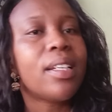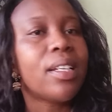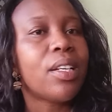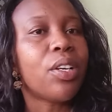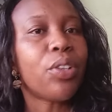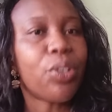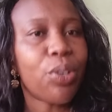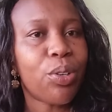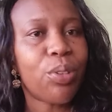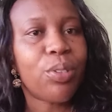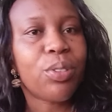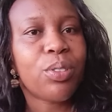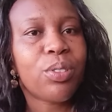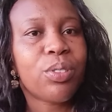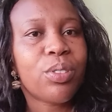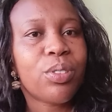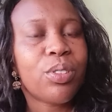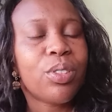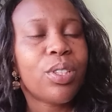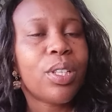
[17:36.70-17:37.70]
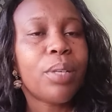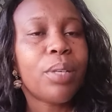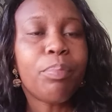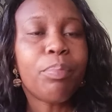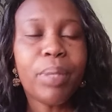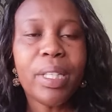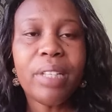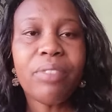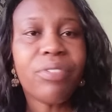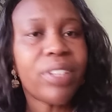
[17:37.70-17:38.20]
Ro,
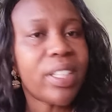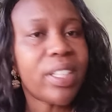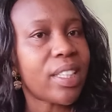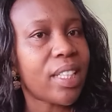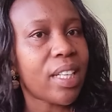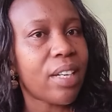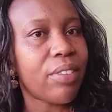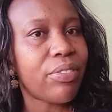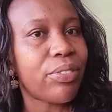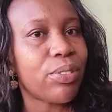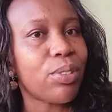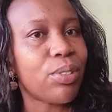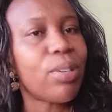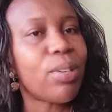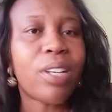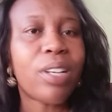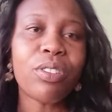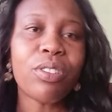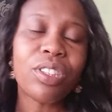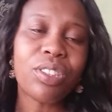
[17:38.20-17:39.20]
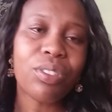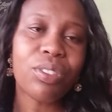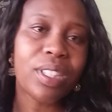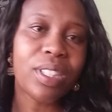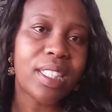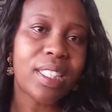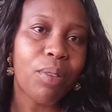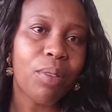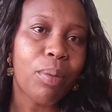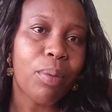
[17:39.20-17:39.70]
be very careful. You cannot
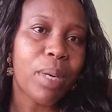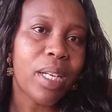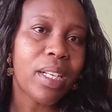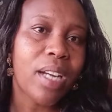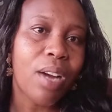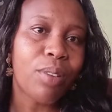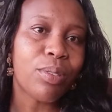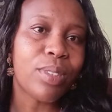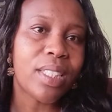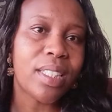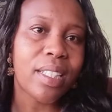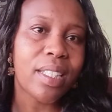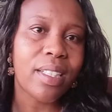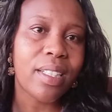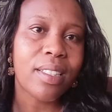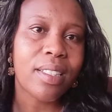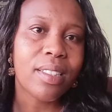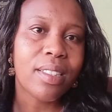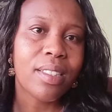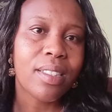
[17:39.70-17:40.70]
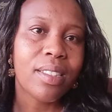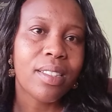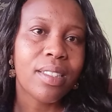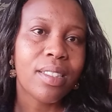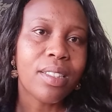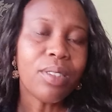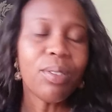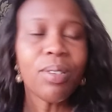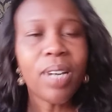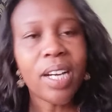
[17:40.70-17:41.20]
stress our man out there.
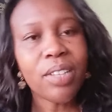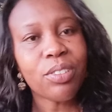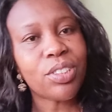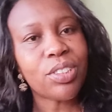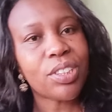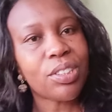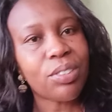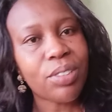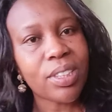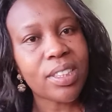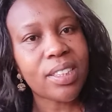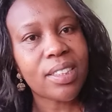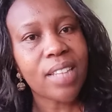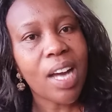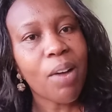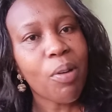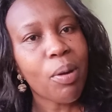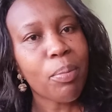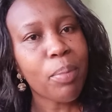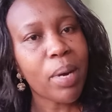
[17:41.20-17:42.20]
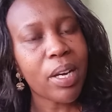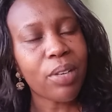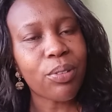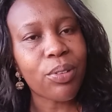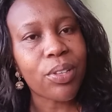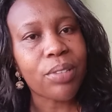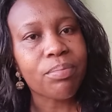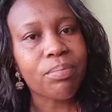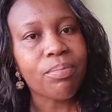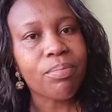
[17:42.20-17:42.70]
You cannot stress our
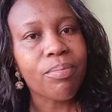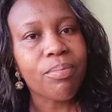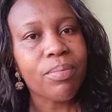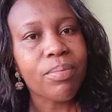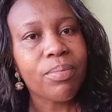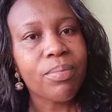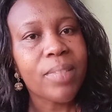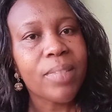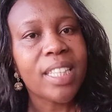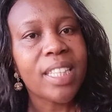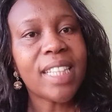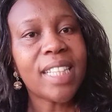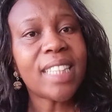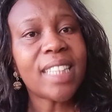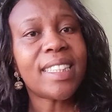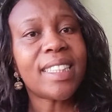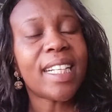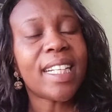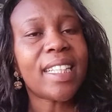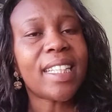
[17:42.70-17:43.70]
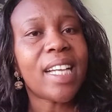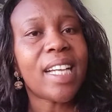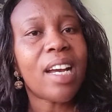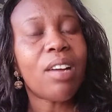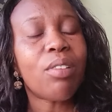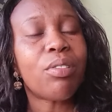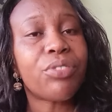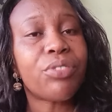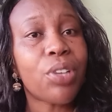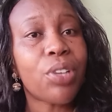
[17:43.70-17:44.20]
Marwa. Just take care
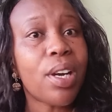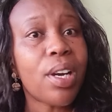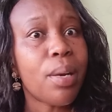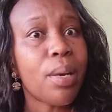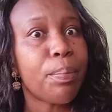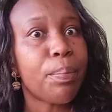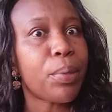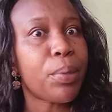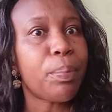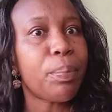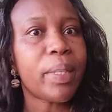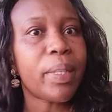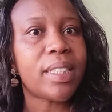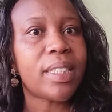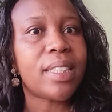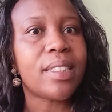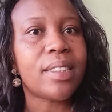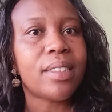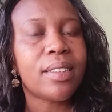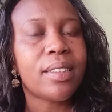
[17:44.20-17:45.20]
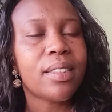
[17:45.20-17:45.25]
of your property.